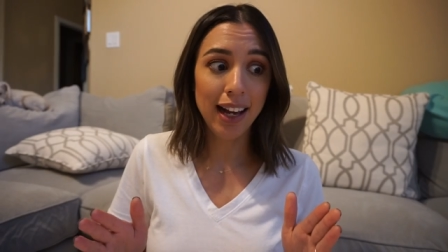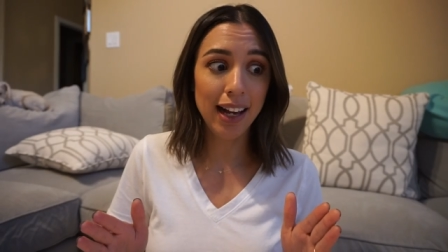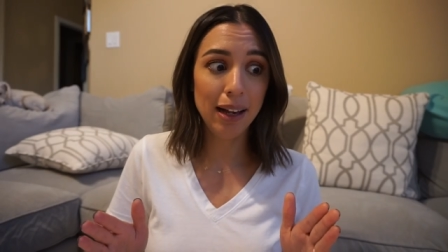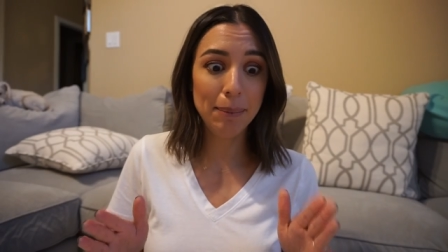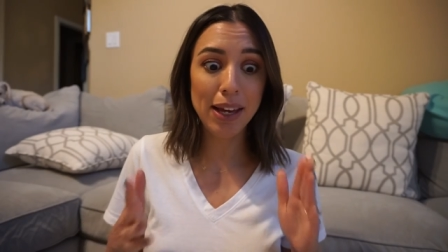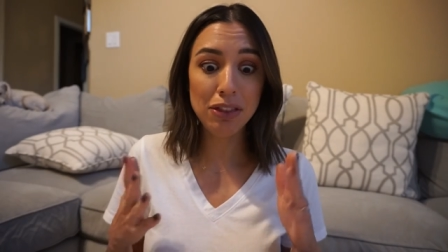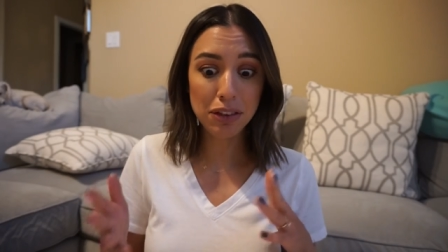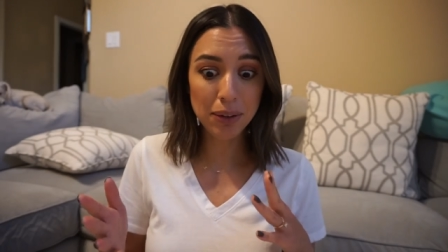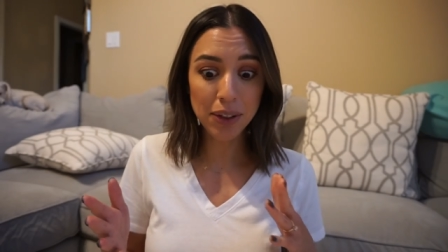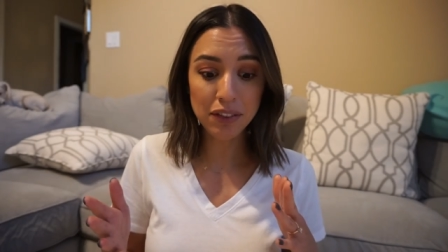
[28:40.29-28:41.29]
Um, and
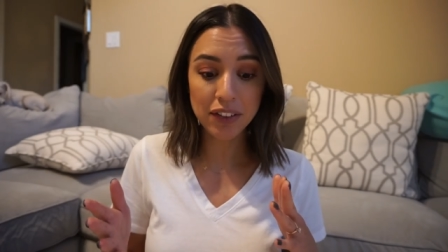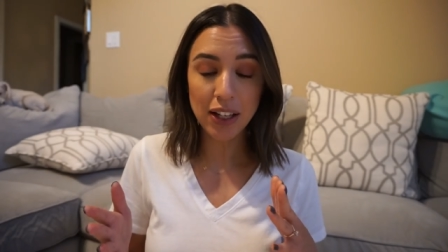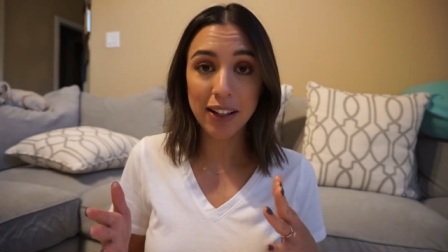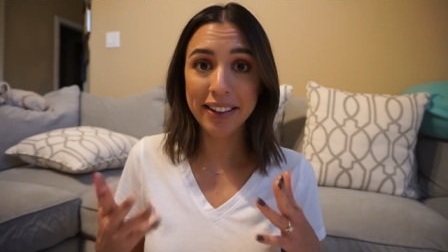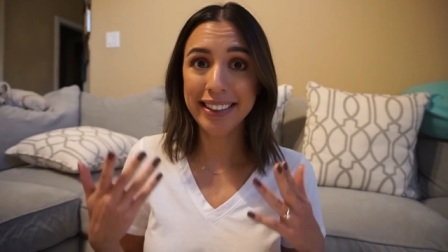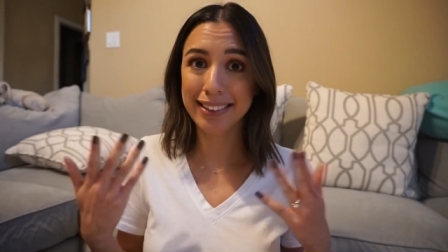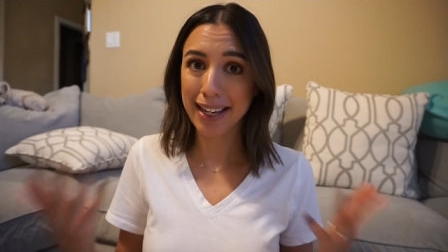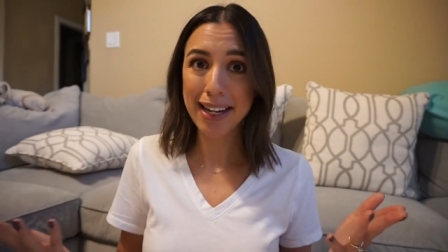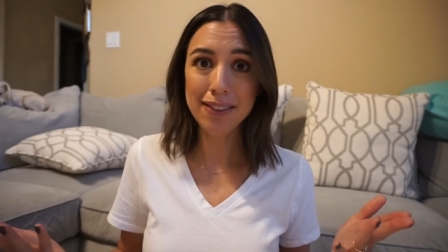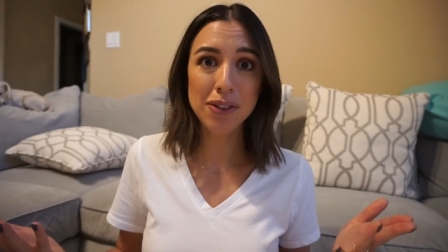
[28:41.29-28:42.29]
third of all, it's
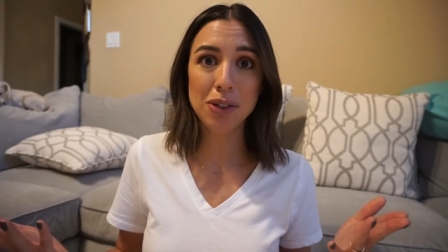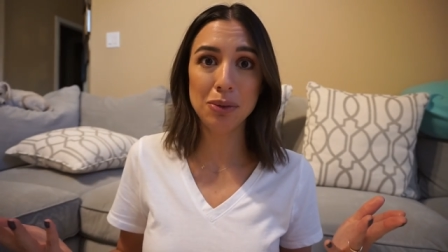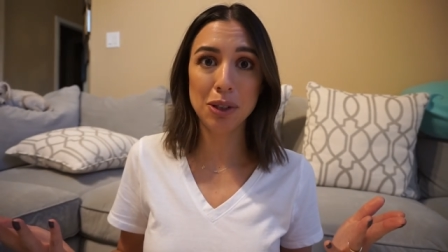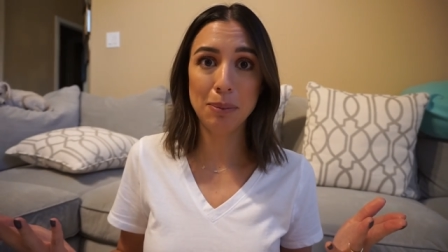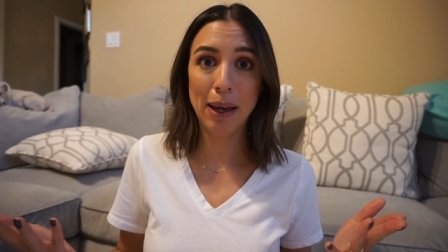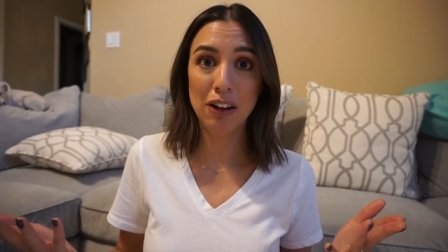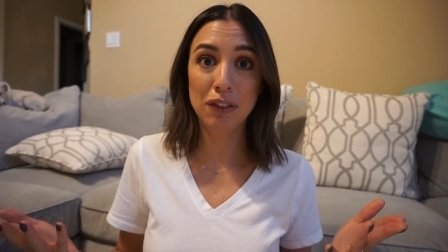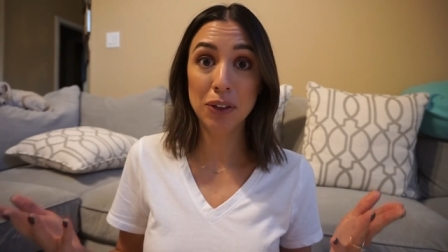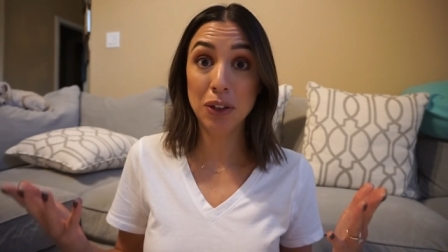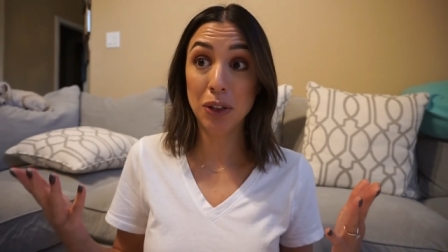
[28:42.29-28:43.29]
kind of
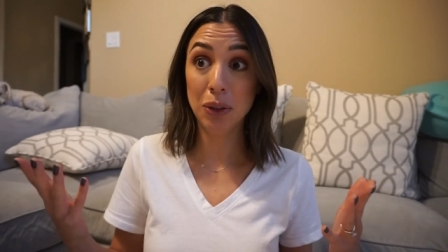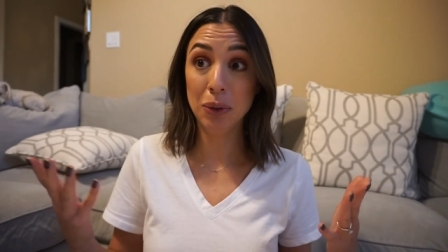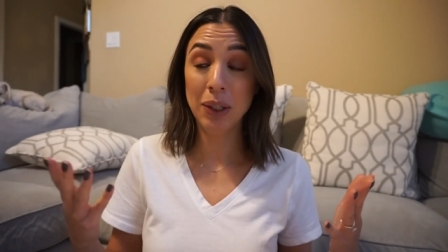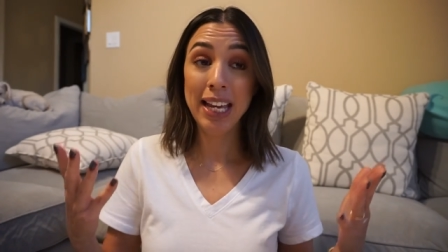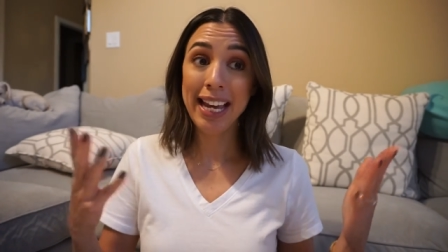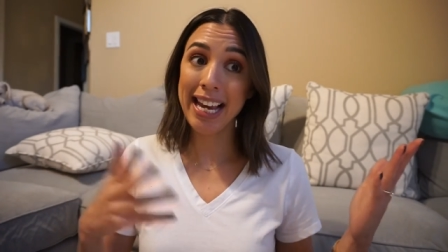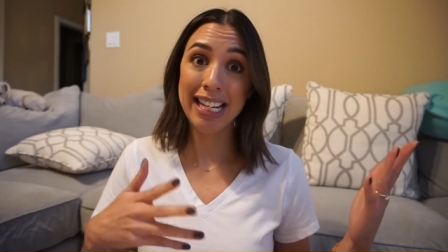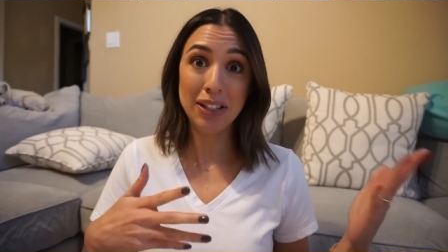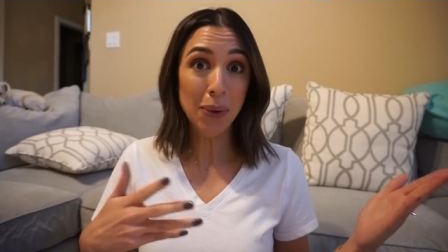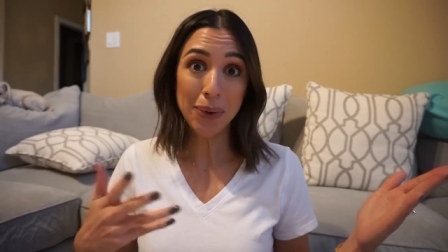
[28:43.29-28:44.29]
disrespectful to
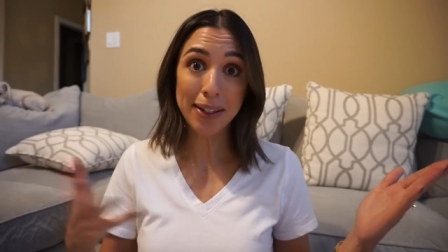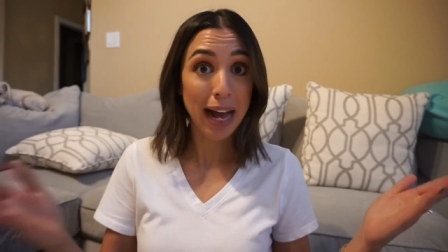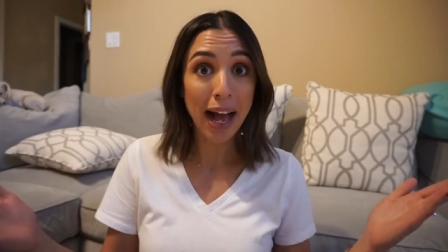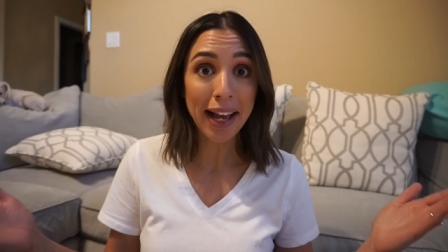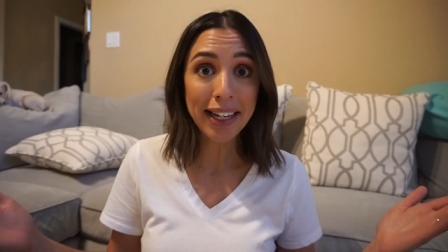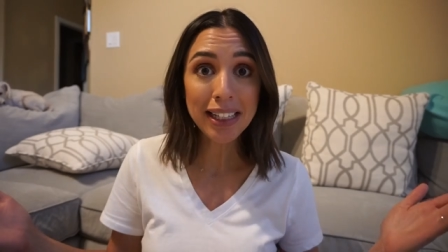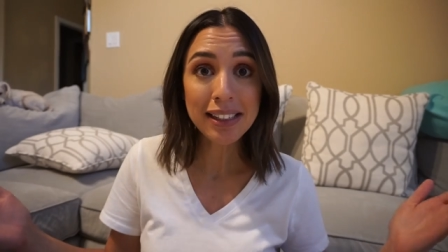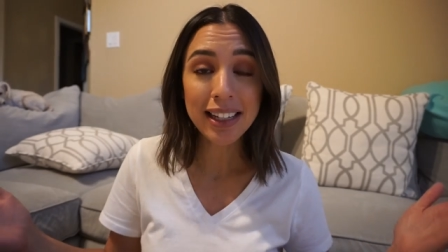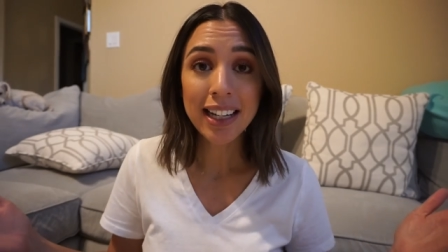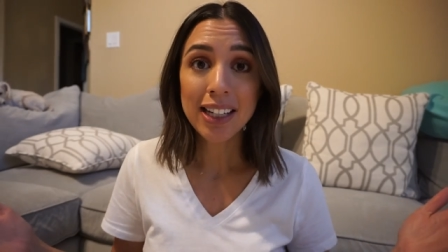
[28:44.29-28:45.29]
his own
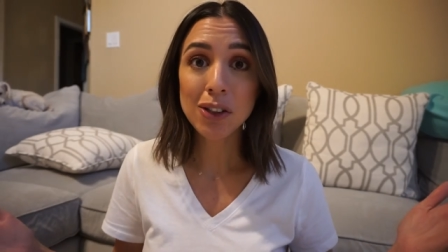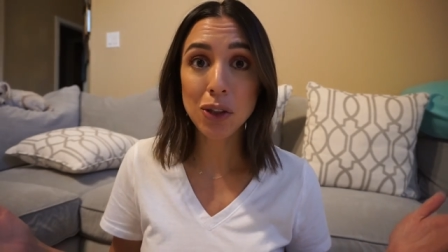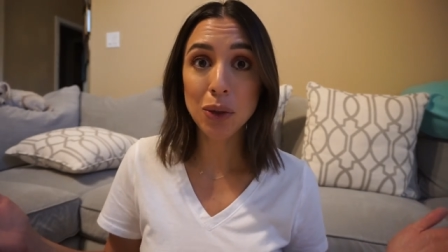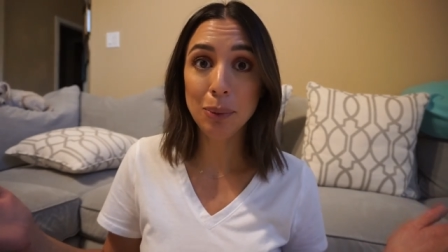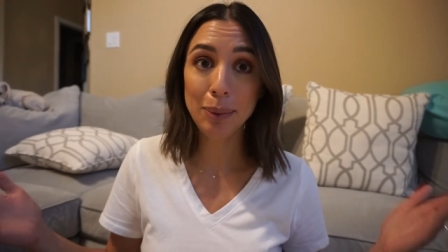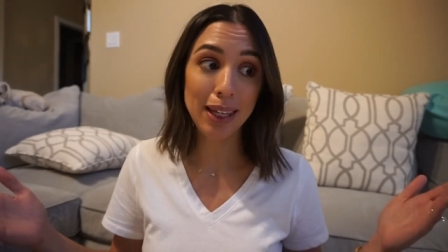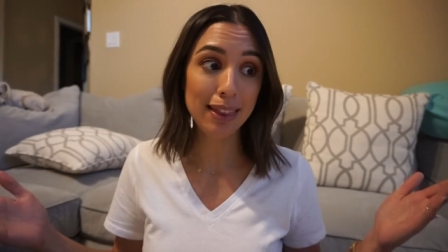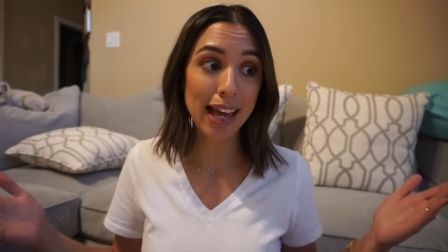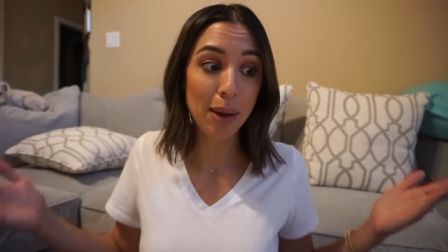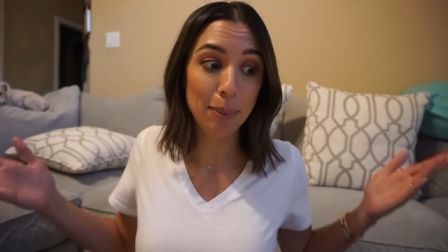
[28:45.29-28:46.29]
kind to be
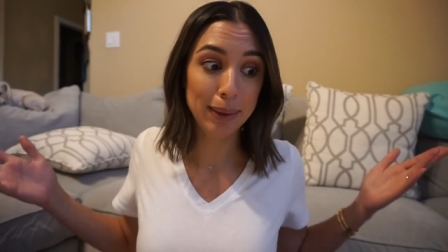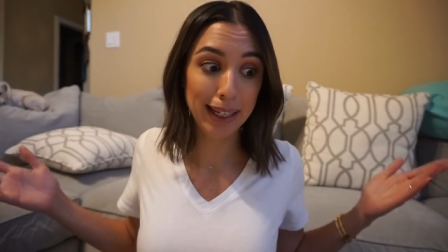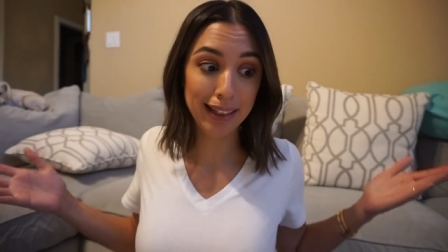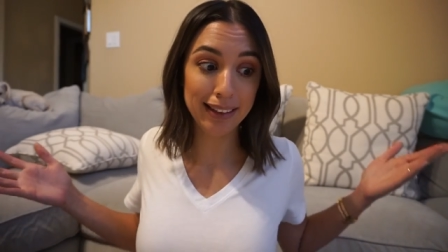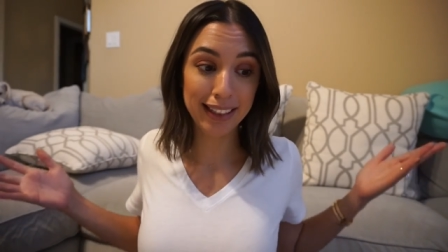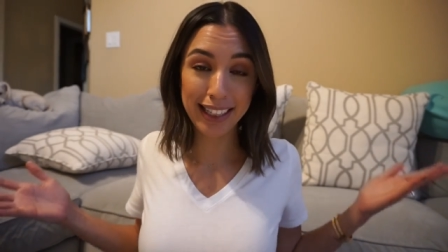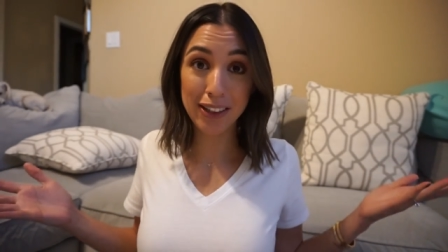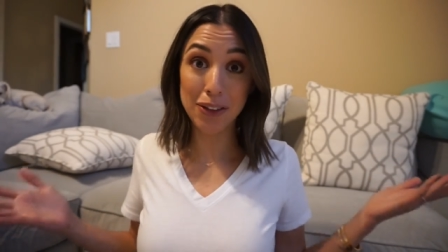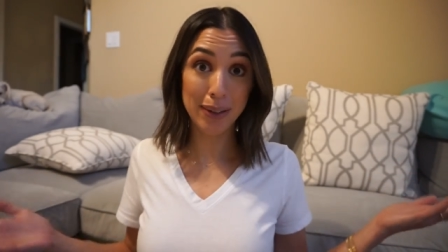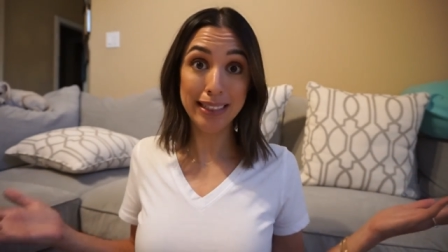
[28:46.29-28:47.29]
that blatantly
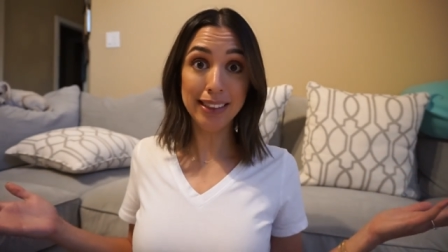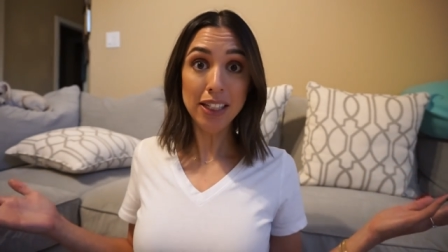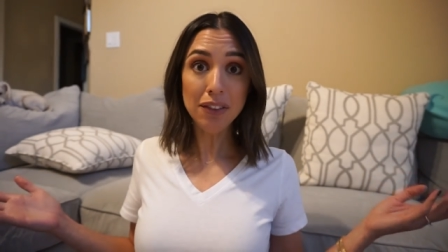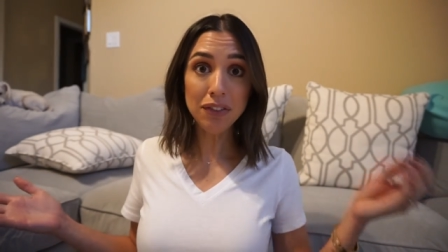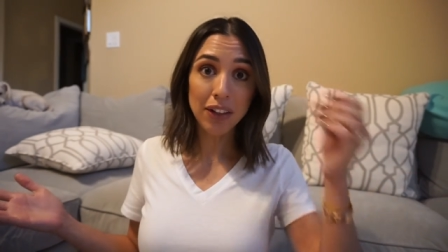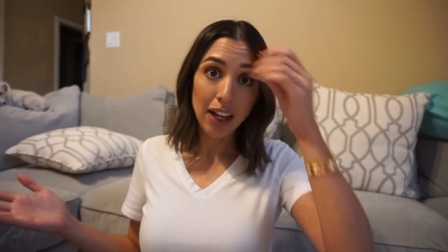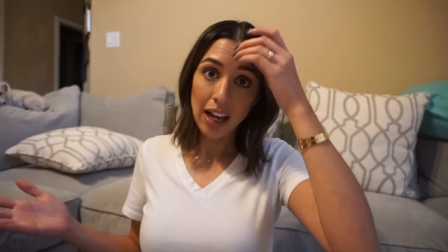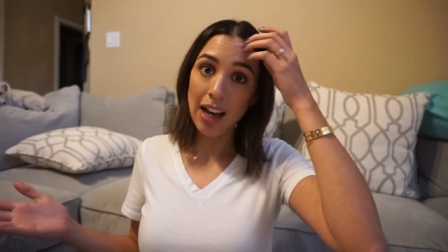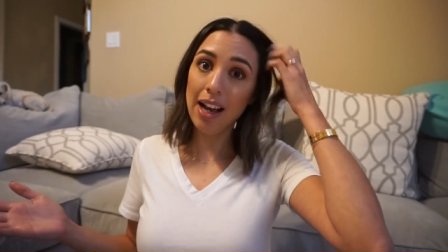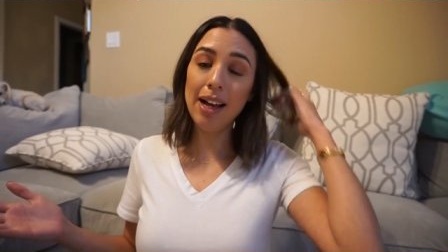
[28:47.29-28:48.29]
aggressive.
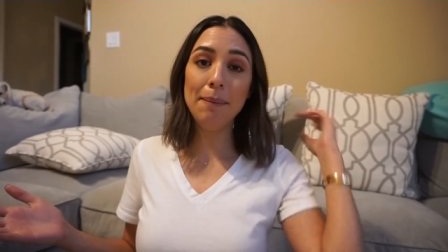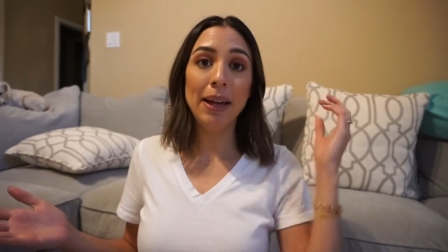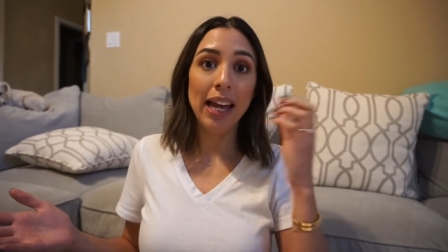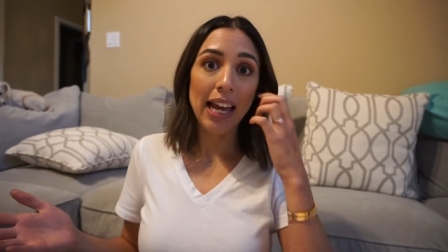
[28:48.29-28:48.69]
Um,